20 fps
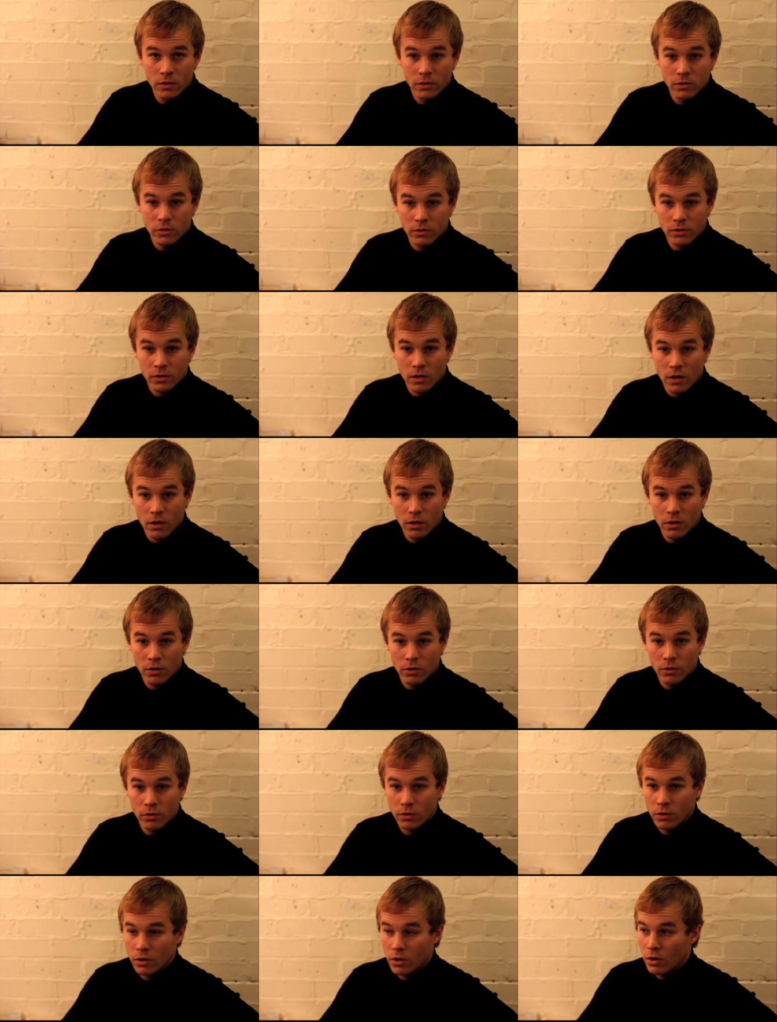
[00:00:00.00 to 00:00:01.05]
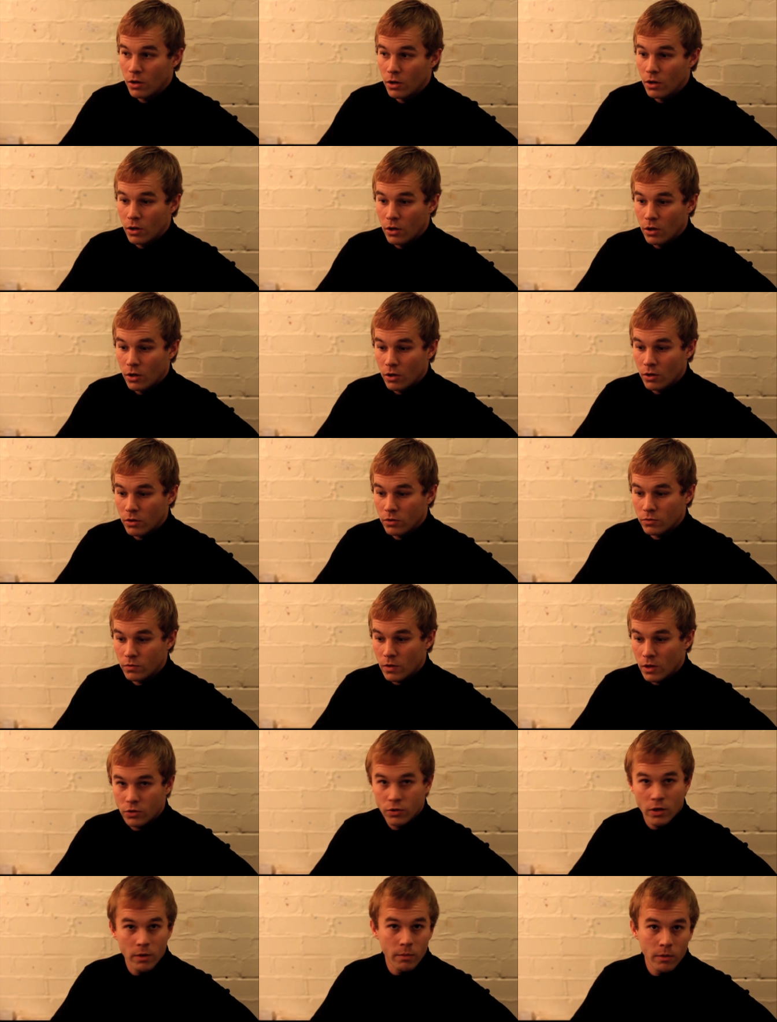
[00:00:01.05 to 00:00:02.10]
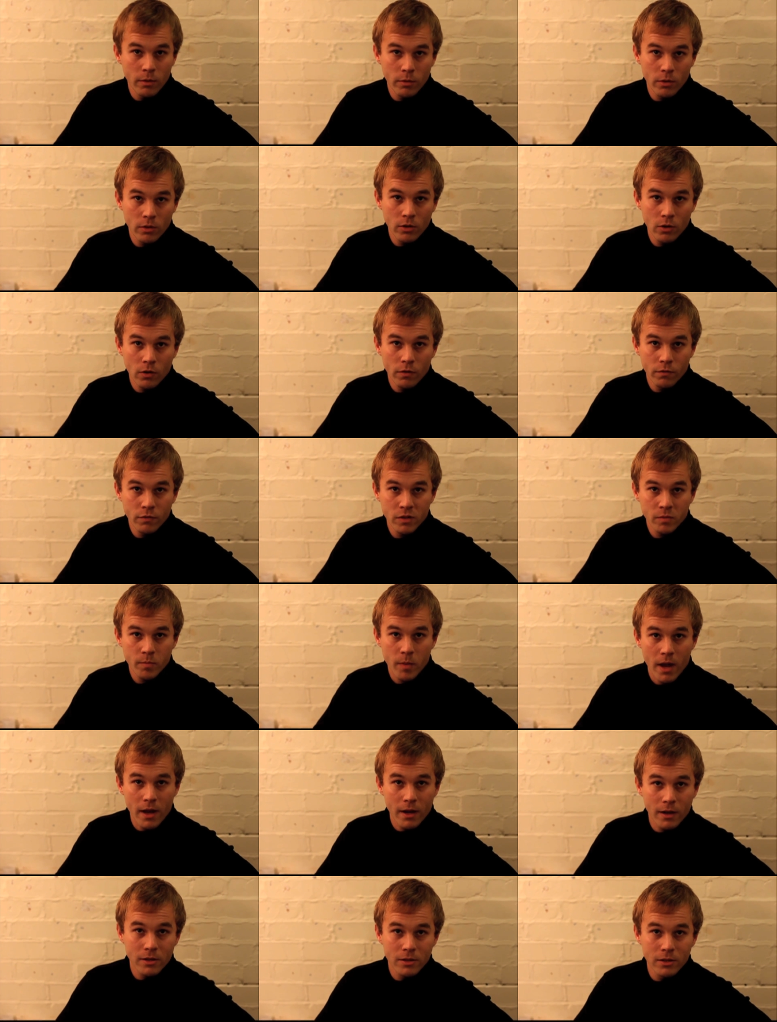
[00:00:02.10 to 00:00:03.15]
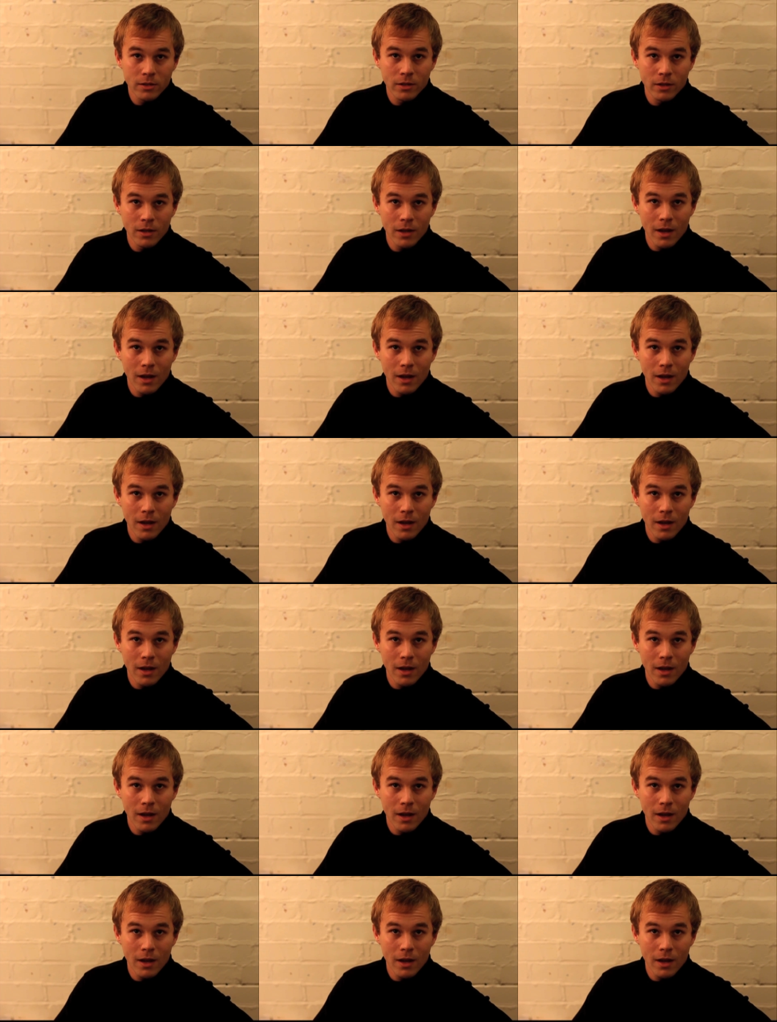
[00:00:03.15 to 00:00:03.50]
Graham. So they treat me with a lot of respect.